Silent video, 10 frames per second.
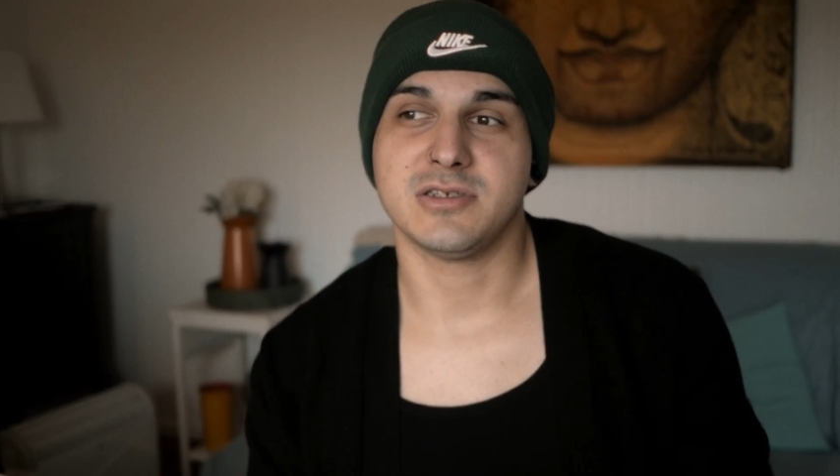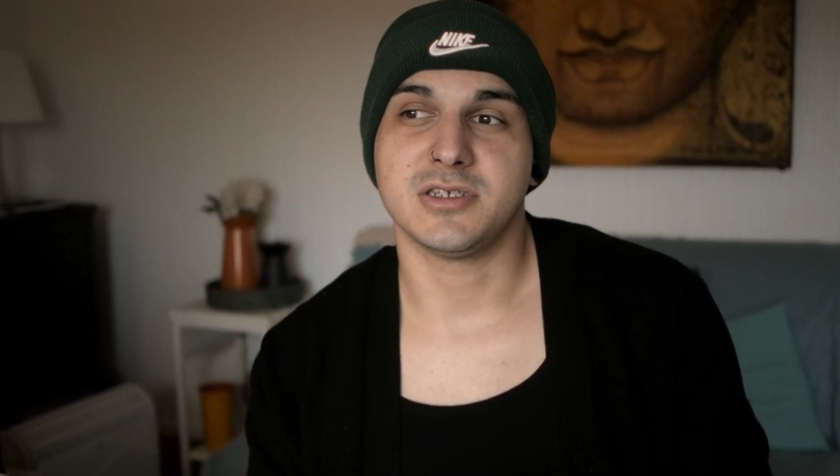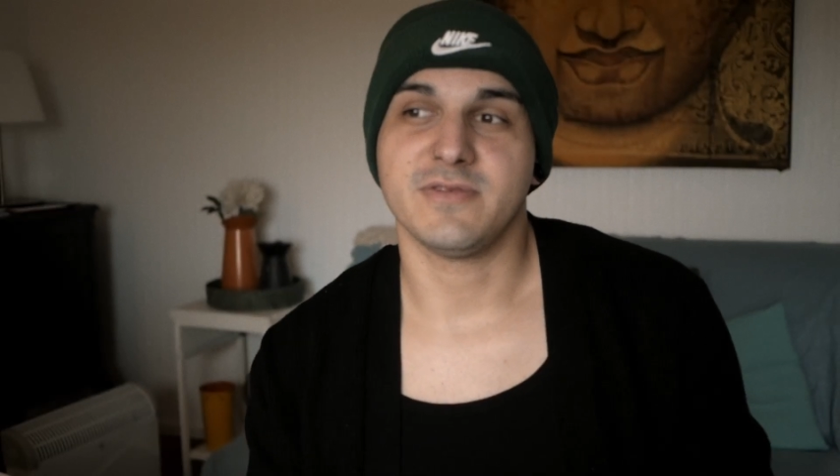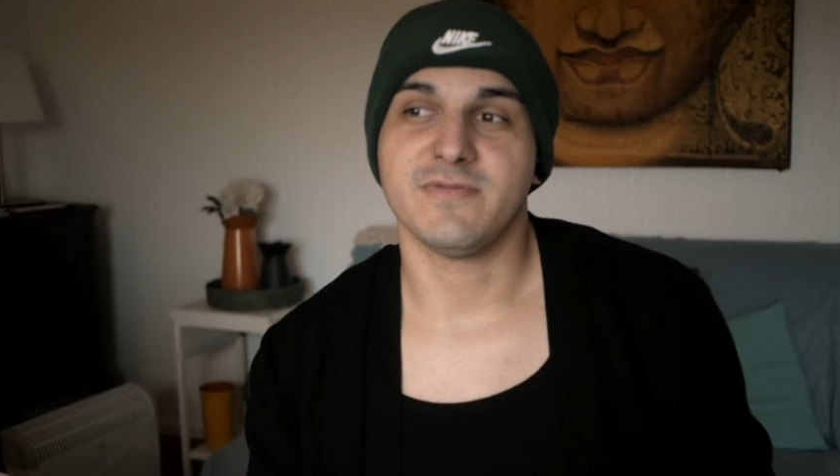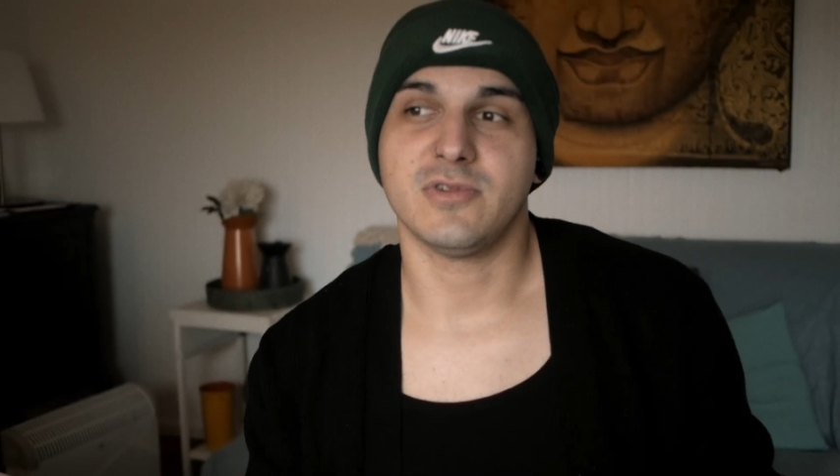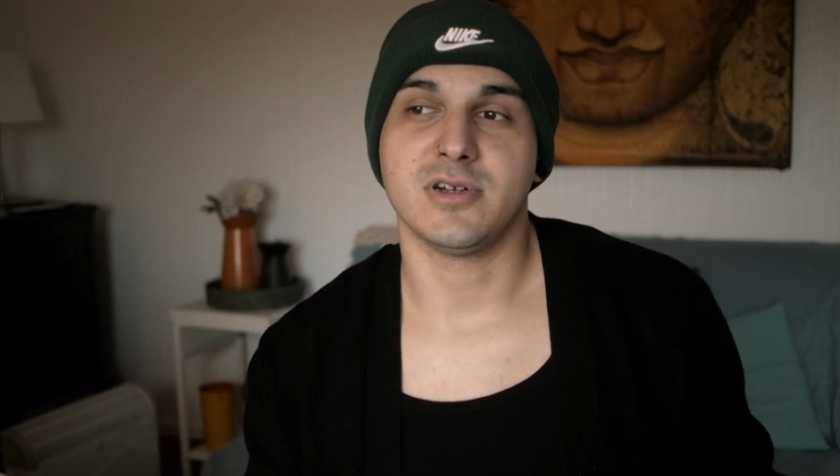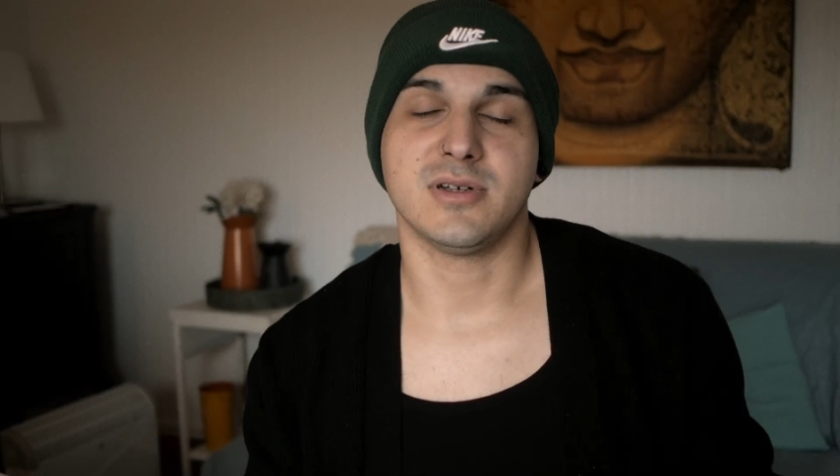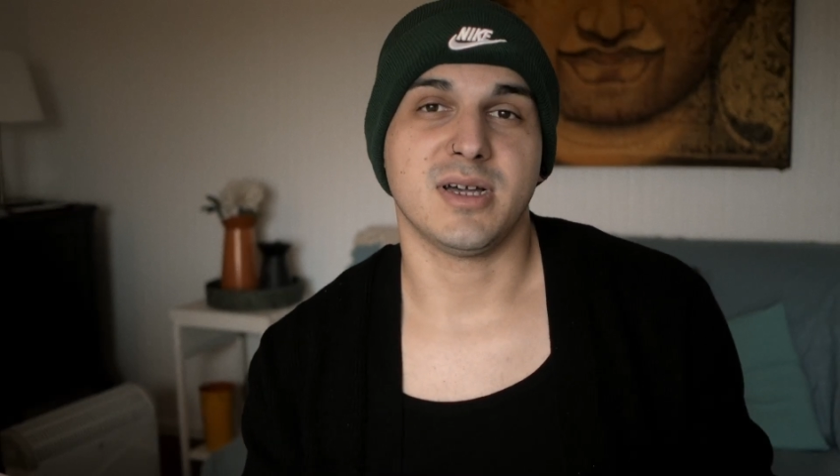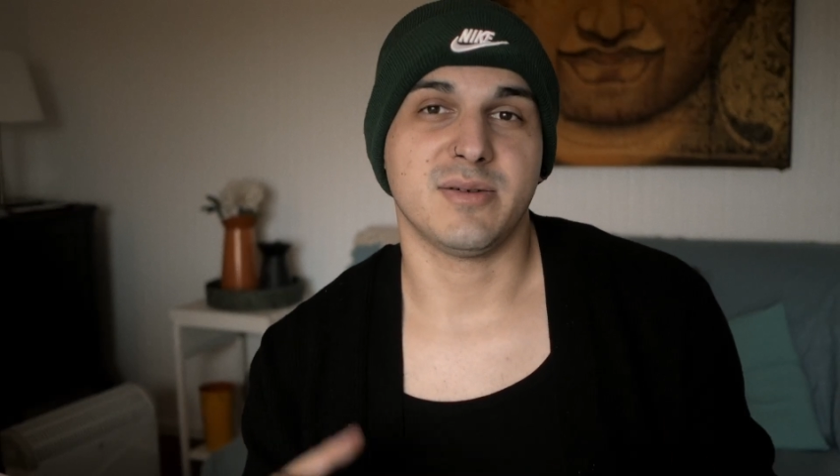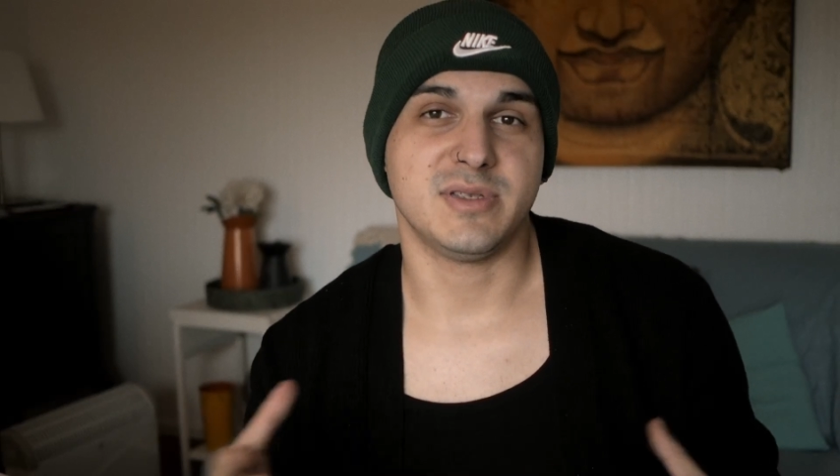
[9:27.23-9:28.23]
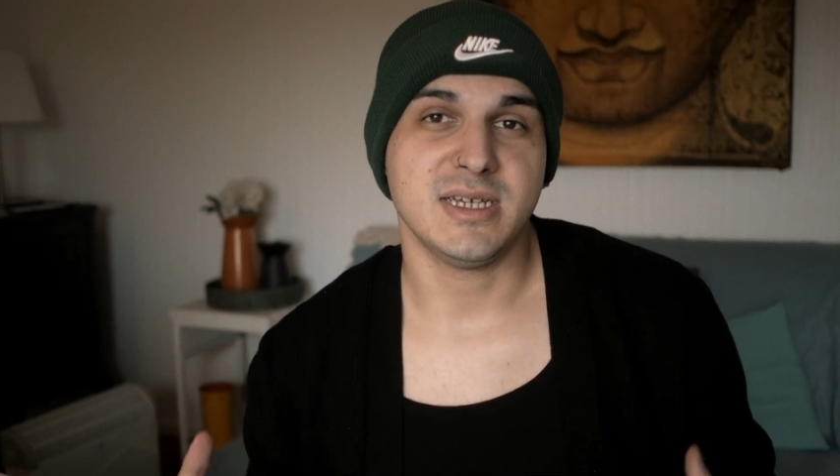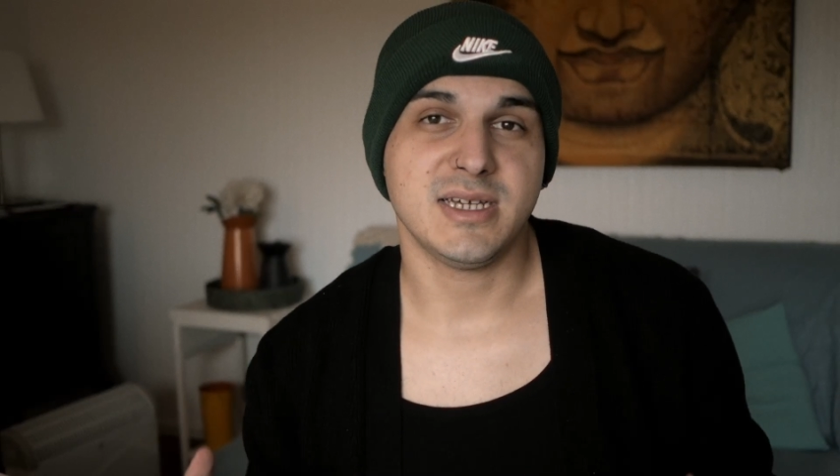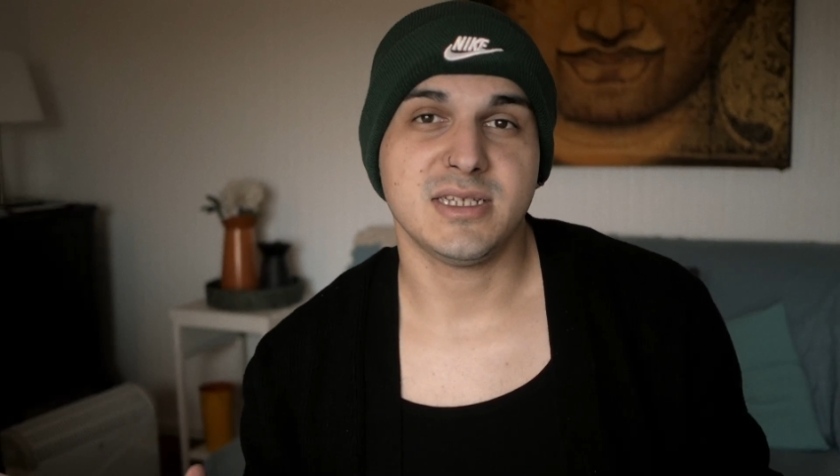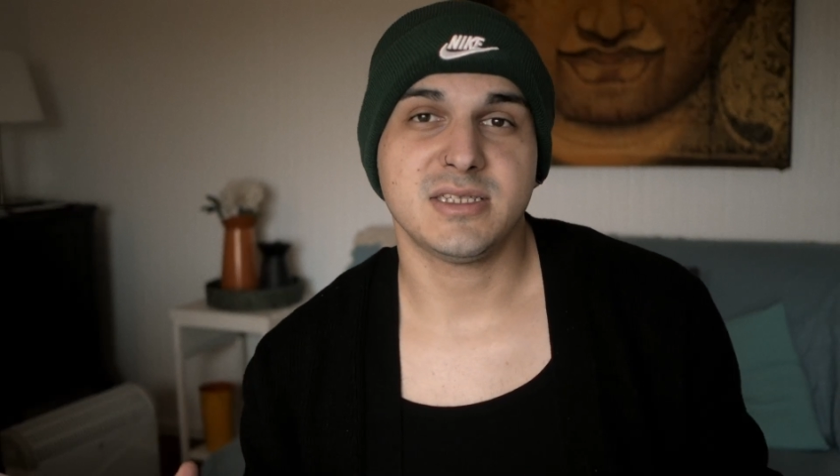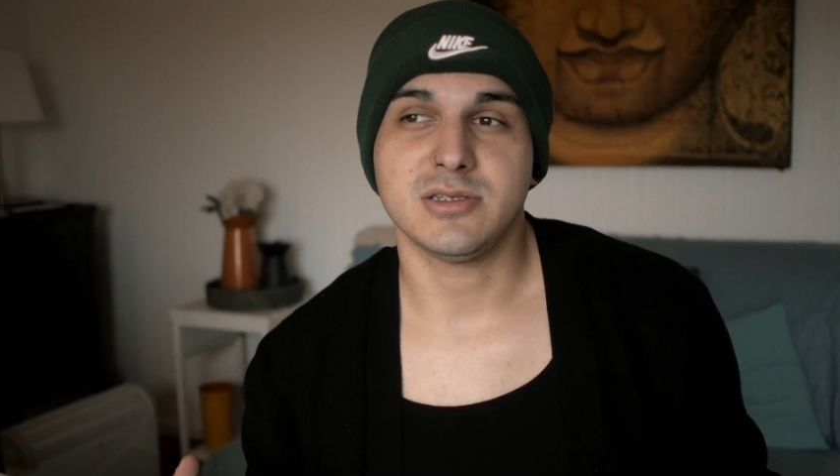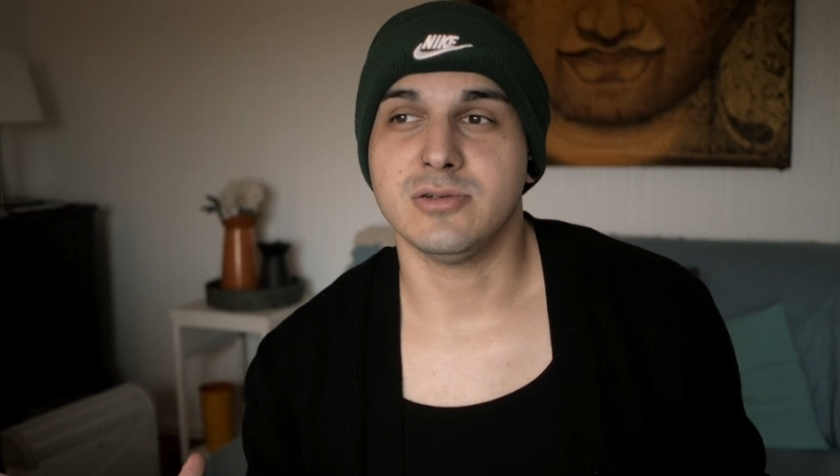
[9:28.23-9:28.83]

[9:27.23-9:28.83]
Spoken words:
searching for updates.